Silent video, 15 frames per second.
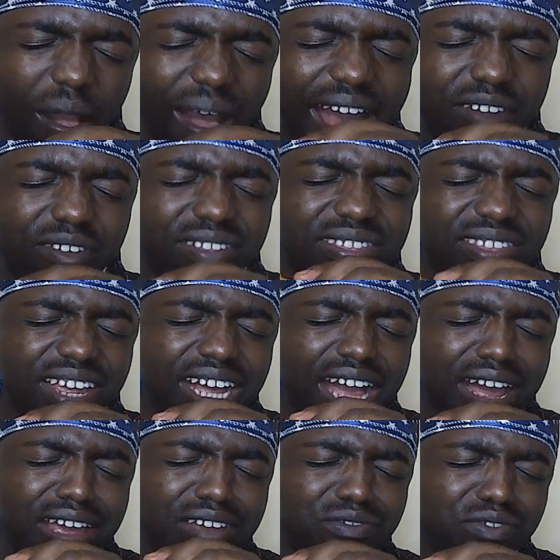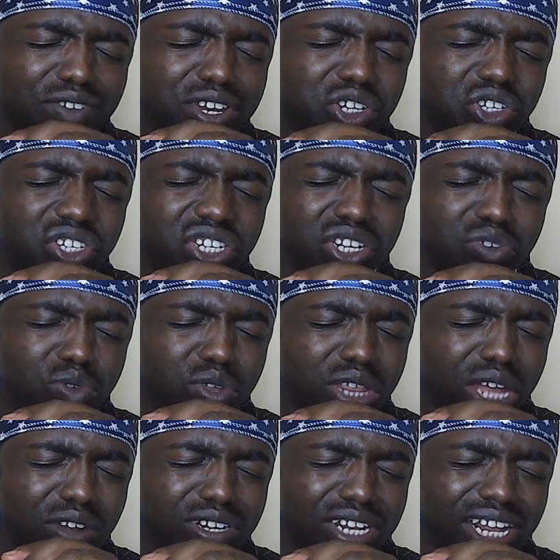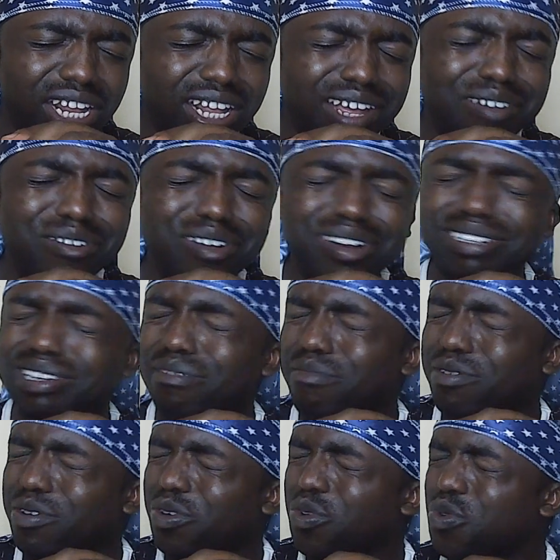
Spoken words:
don't think I can finish this without drinking water, bro.